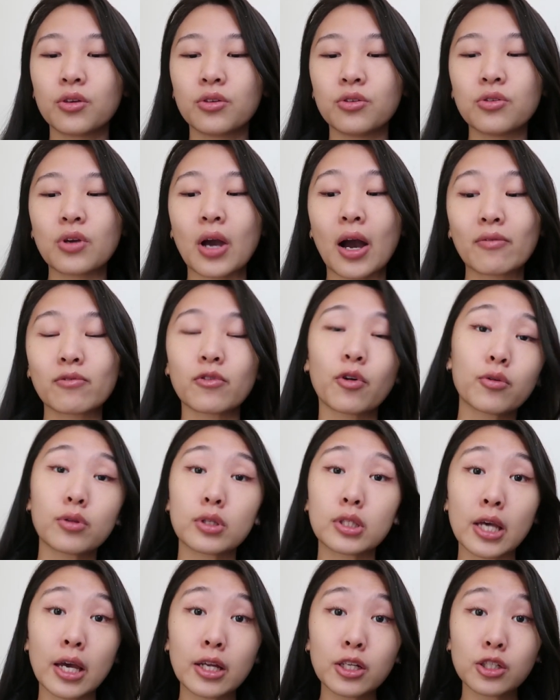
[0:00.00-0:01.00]
you have no
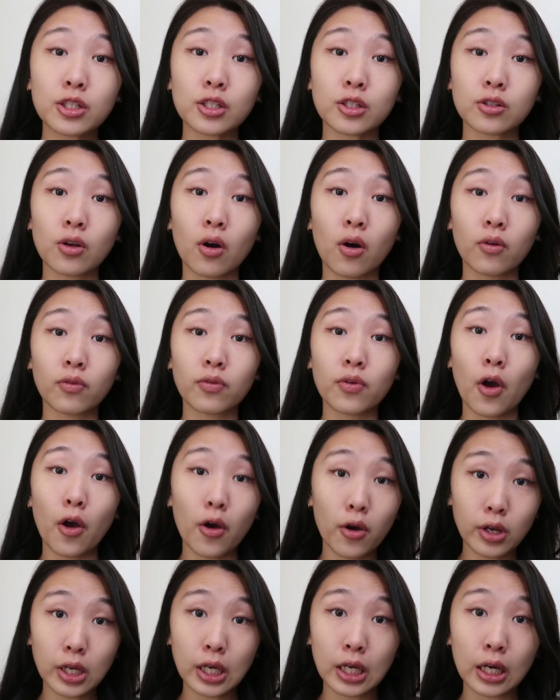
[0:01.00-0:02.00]
intentions of
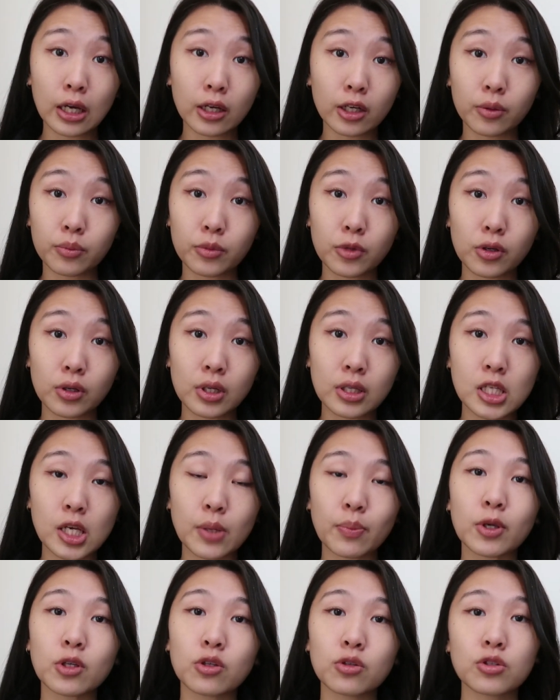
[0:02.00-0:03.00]
hurting a
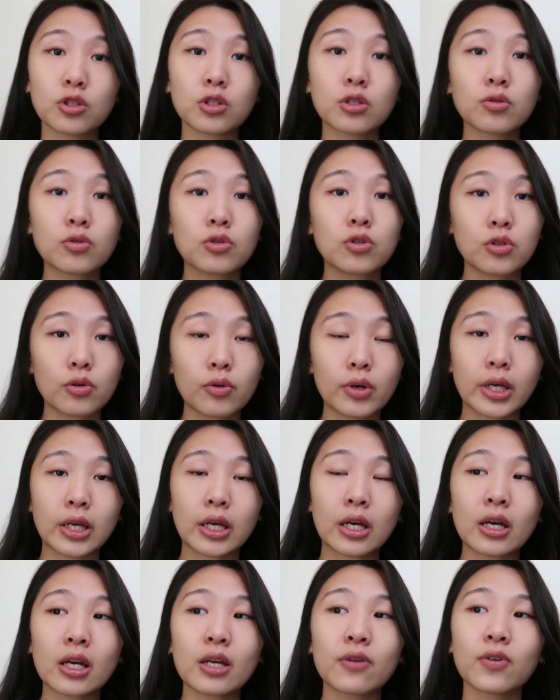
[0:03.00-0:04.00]
community but you're still doing
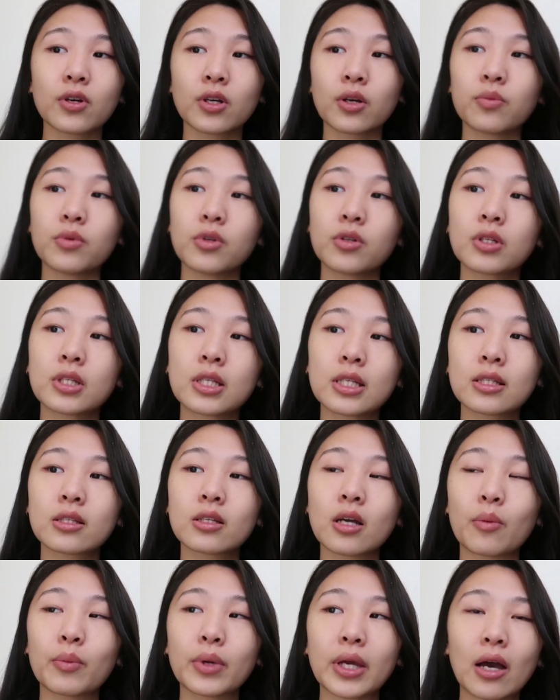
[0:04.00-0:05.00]
it, if a community is
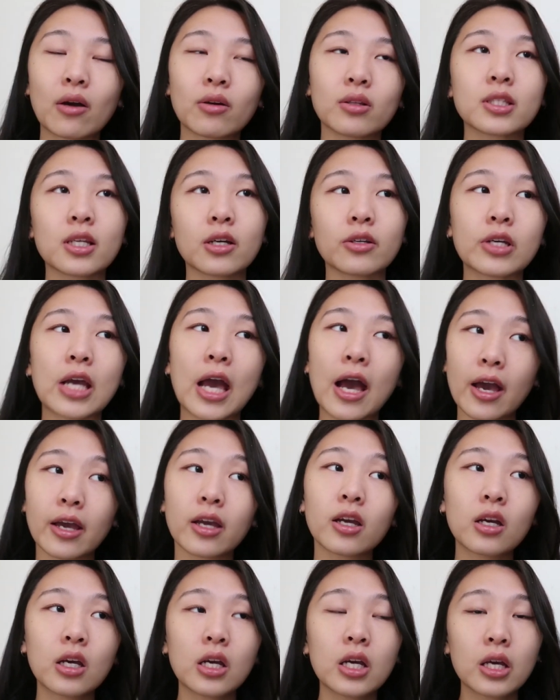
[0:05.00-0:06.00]
coming out and tell you,
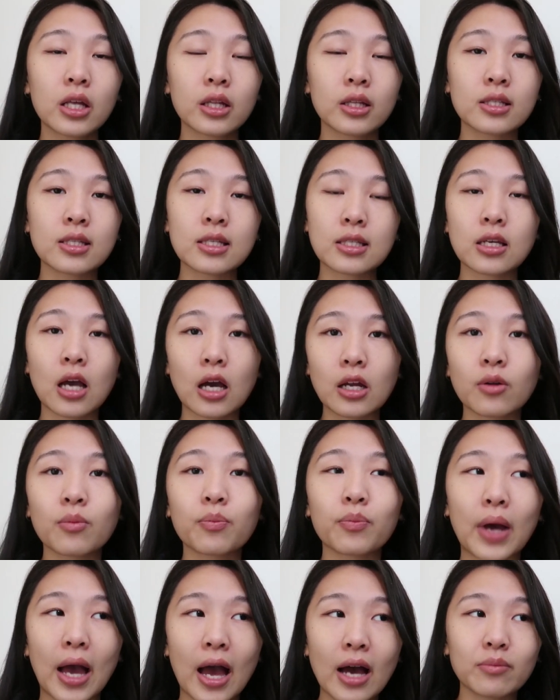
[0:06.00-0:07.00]
hey, this is kind
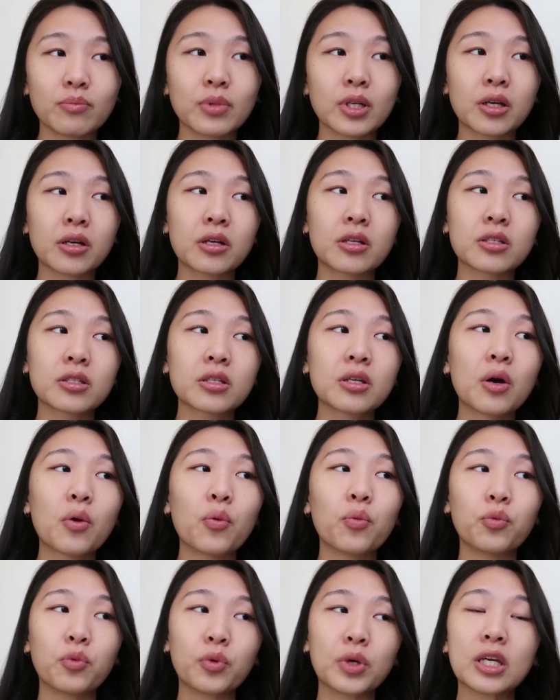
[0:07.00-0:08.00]
of bad because
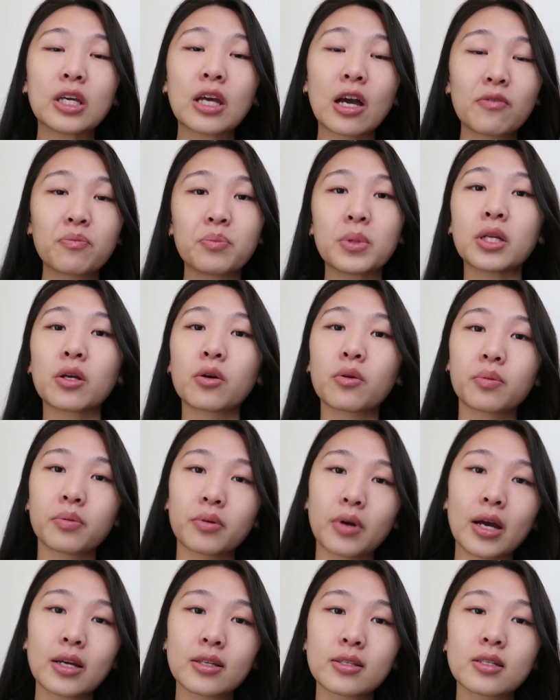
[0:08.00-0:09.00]
we have been
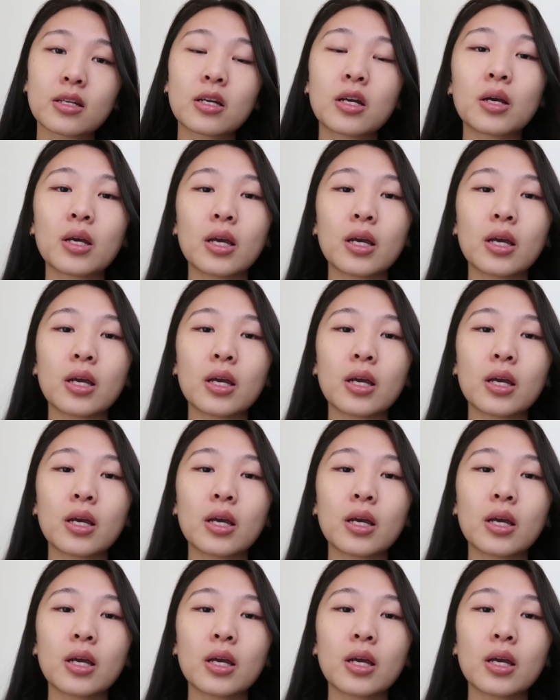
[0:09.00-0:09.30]
oppressed